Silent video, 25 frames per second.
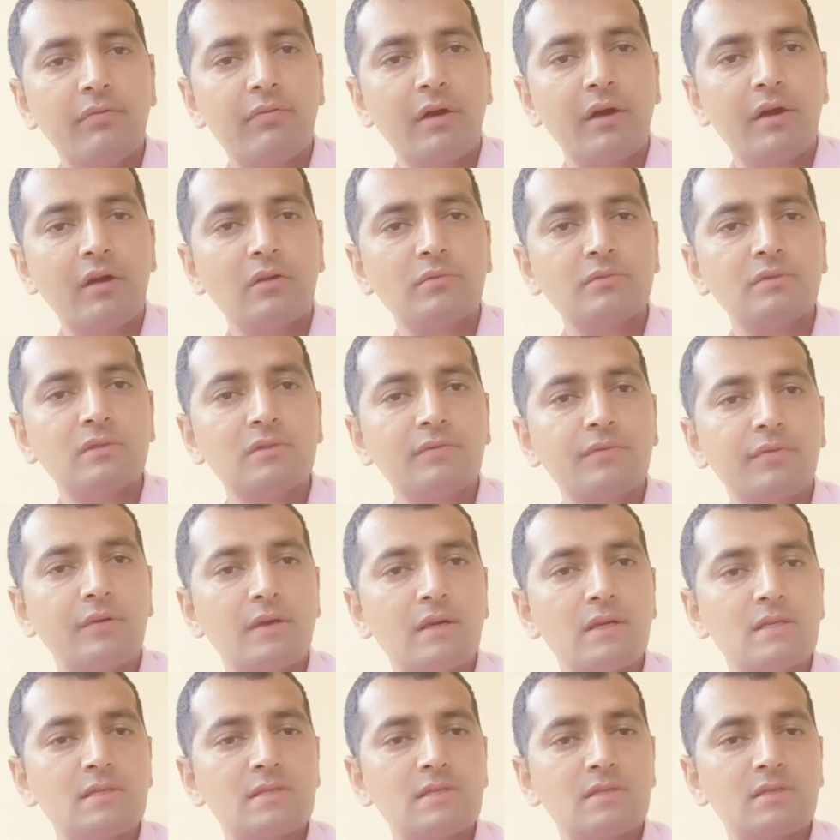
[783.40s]
front of the
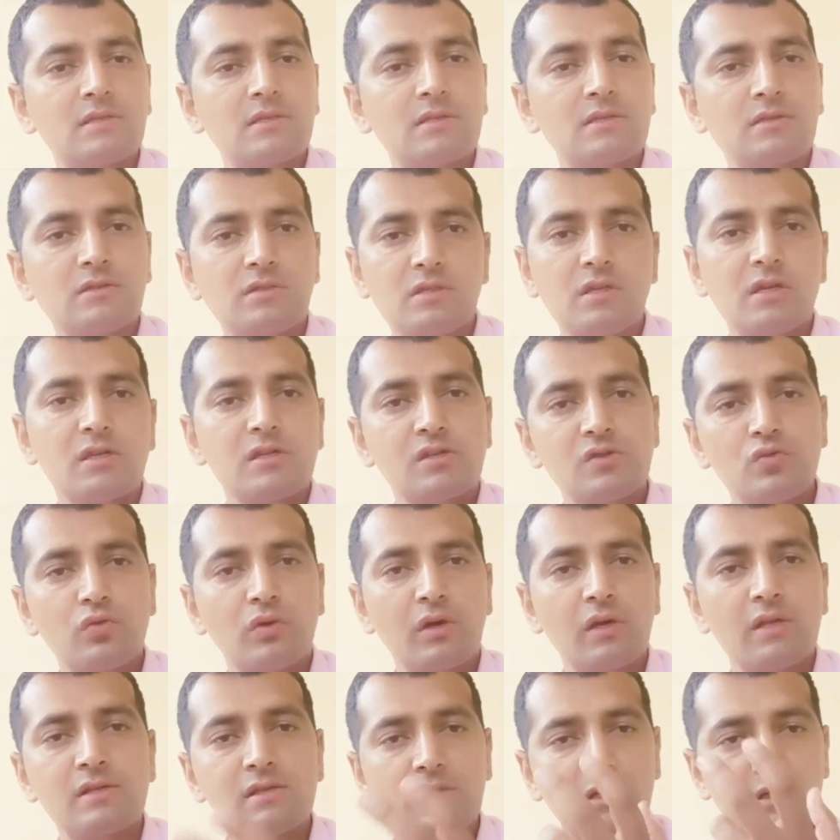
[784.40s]
face, just
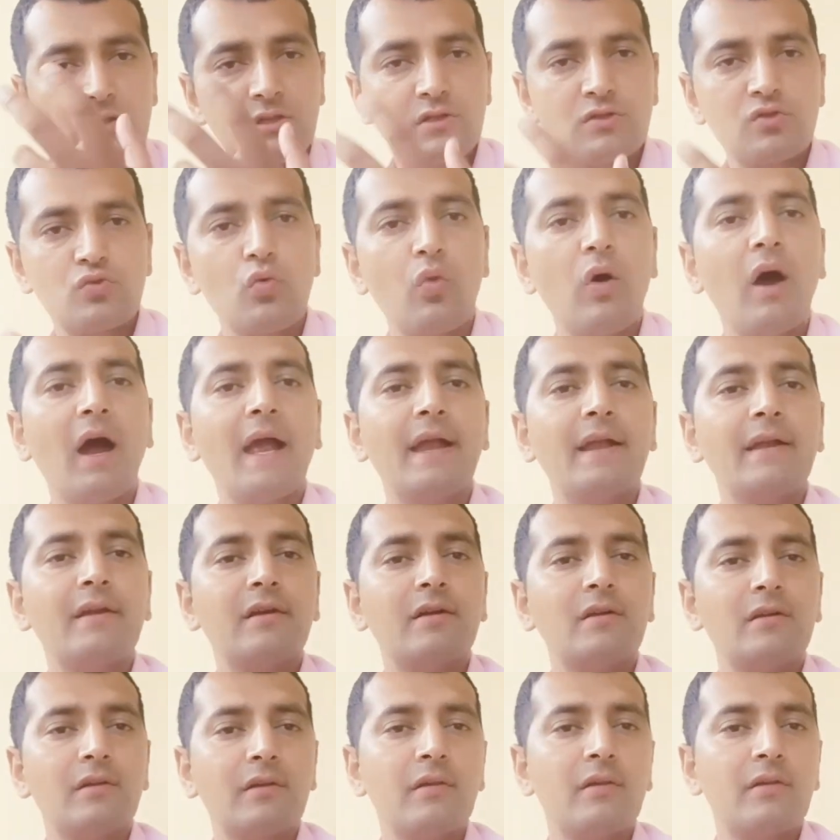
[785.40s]
to
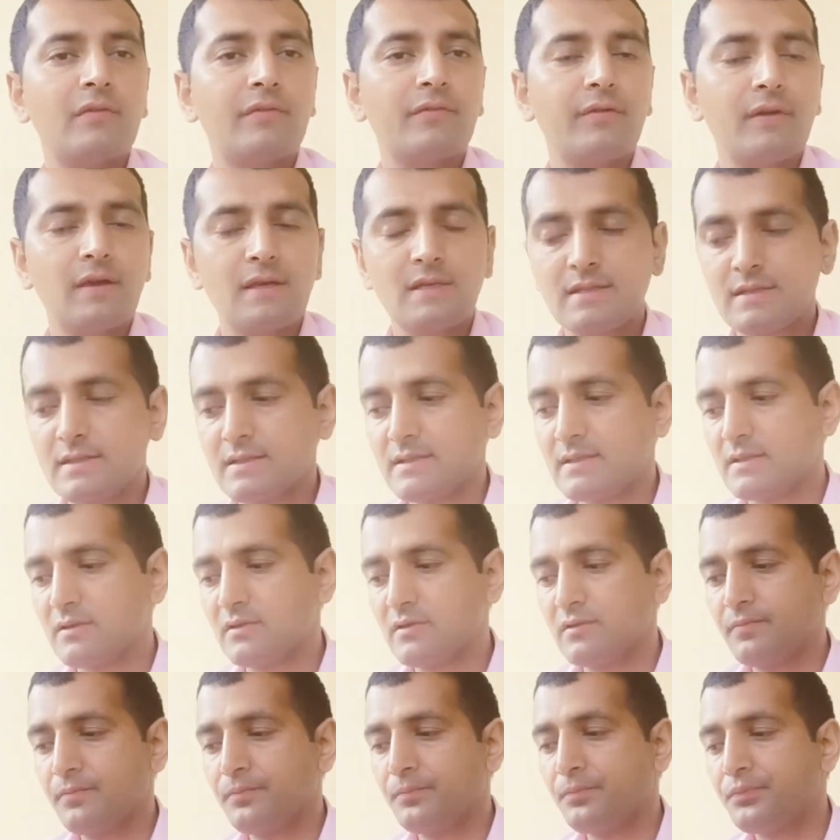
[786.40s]
hide their
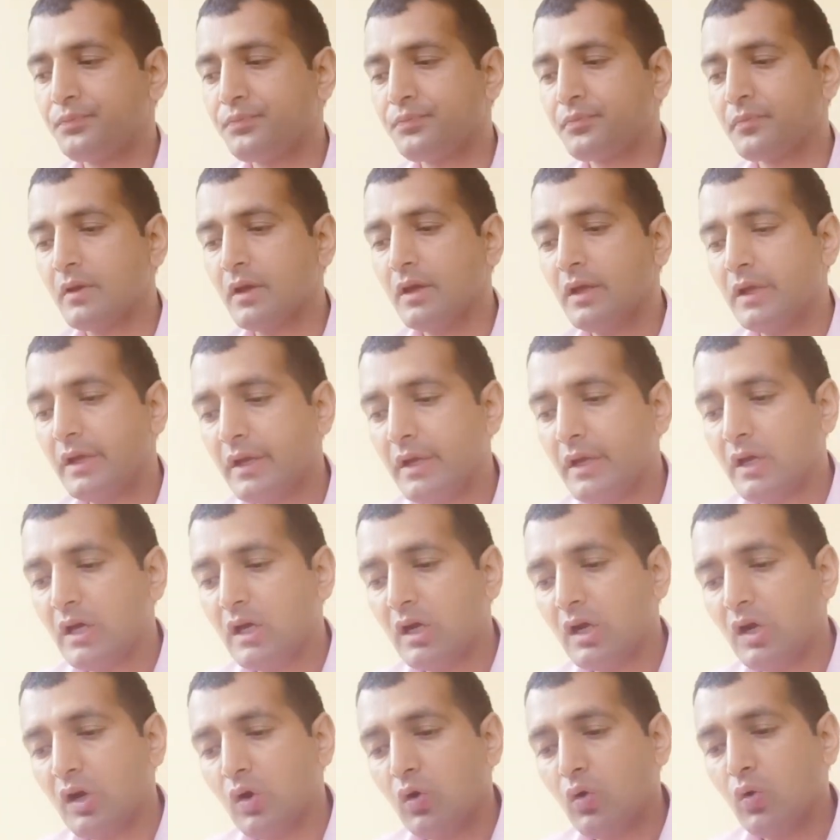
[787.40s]
face.
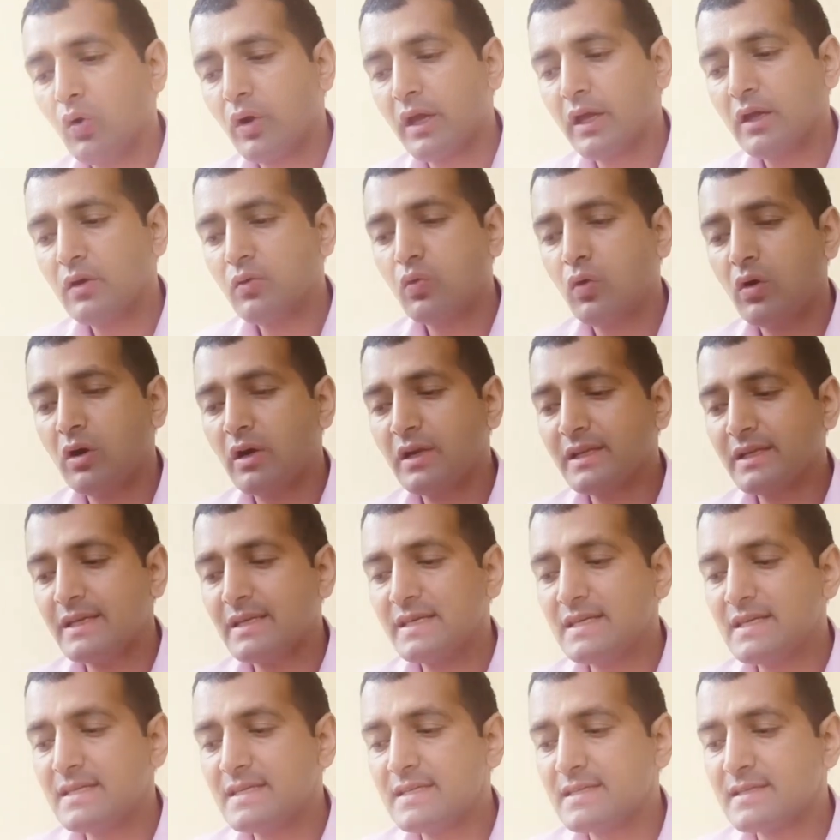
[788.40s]
Okay, what
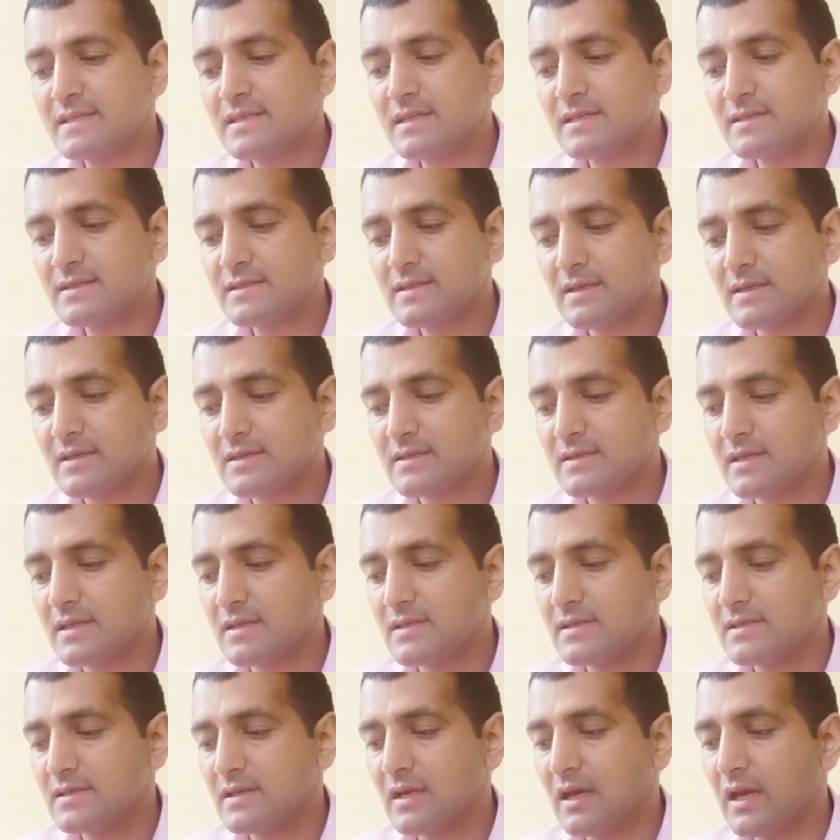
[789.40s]
is the
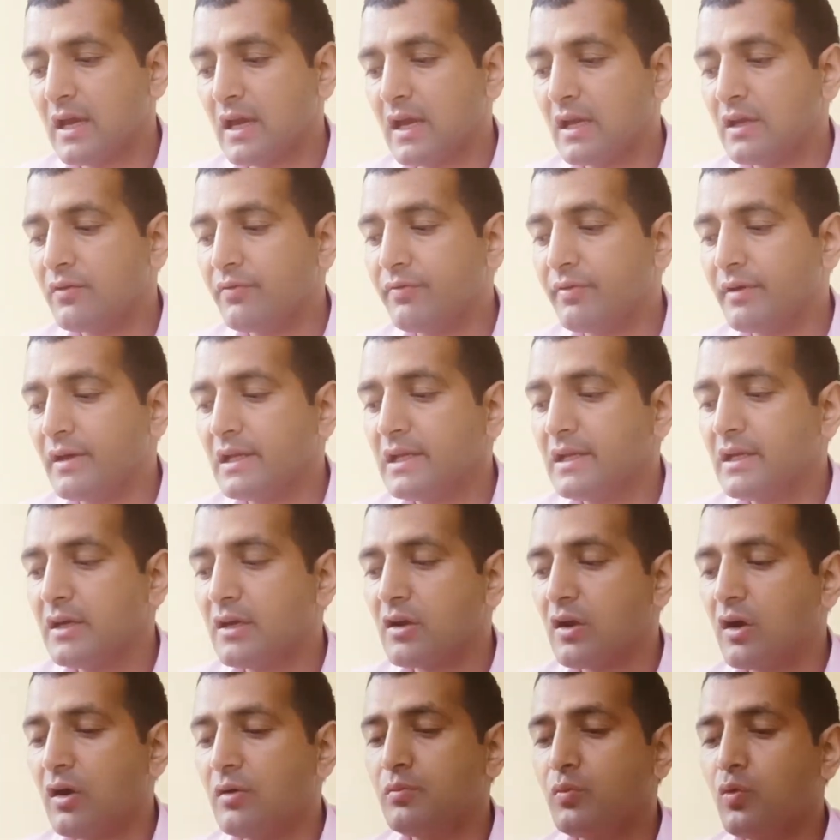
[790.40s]
success and
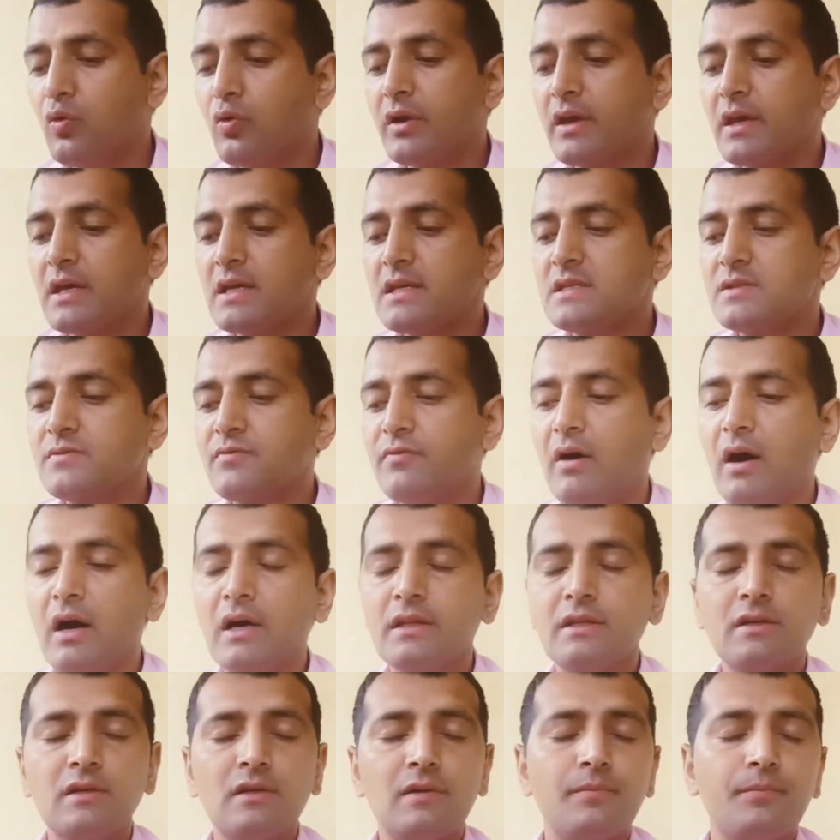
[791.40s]
failure of Mukesh's
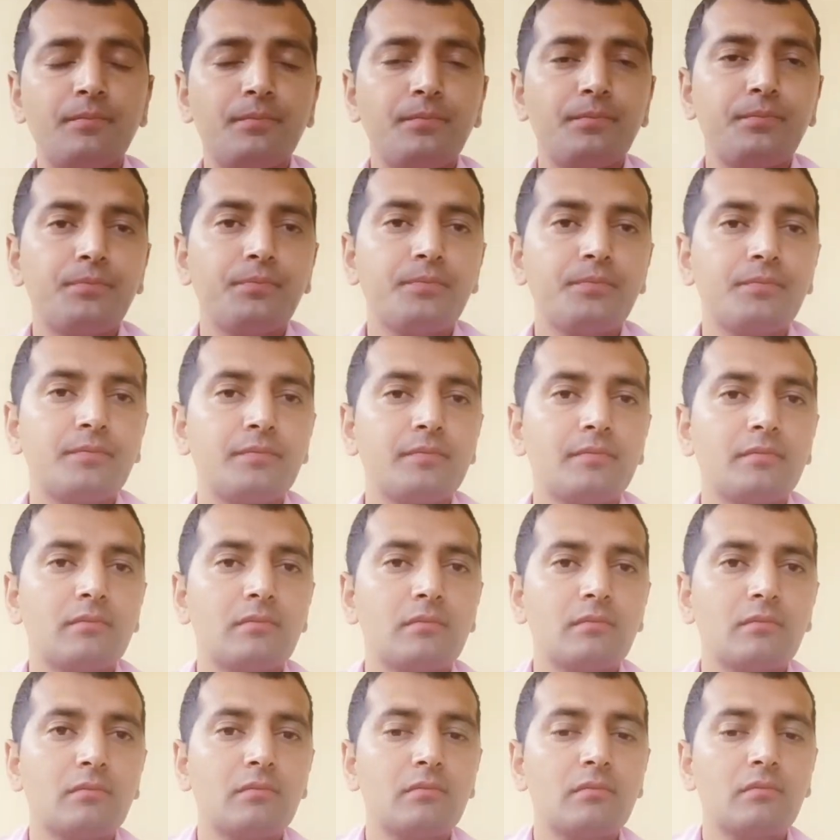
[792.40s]
father?
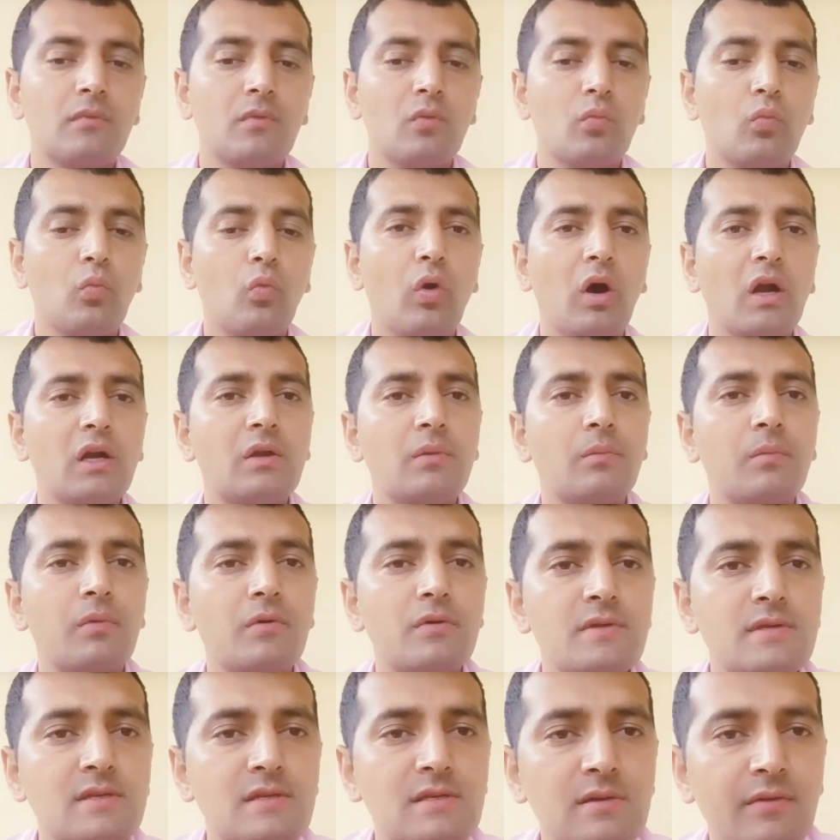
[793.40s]

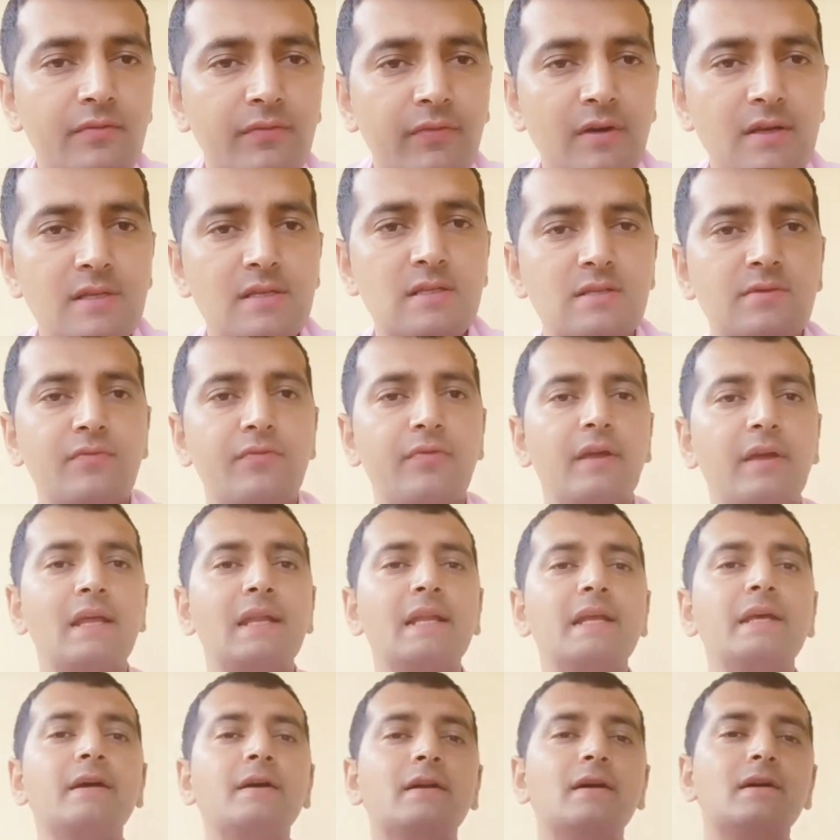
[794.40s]
What was the first
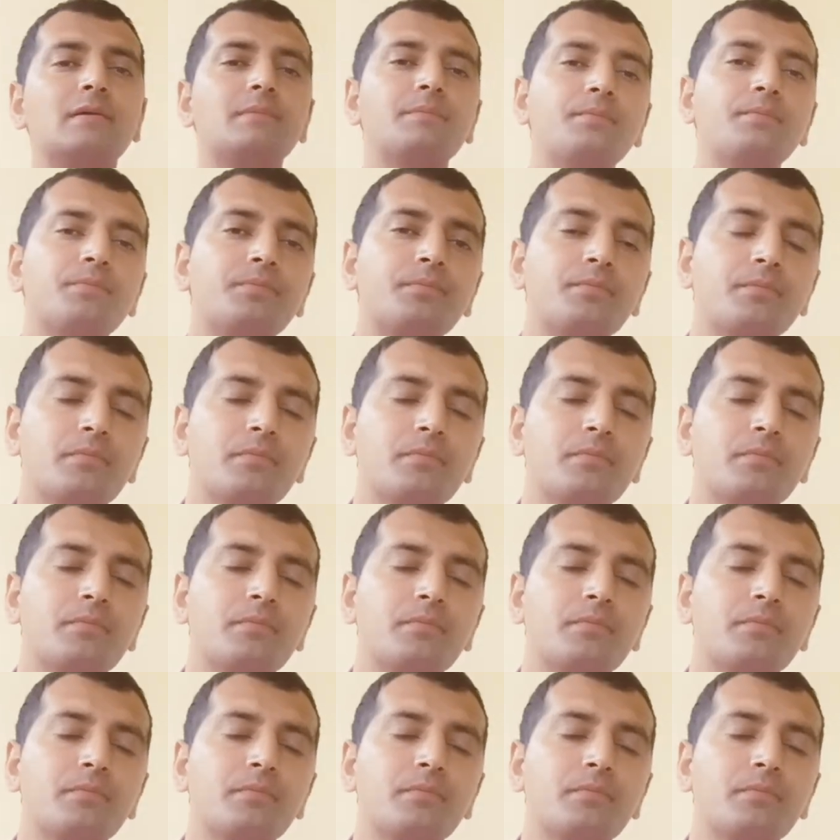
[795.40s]
failure?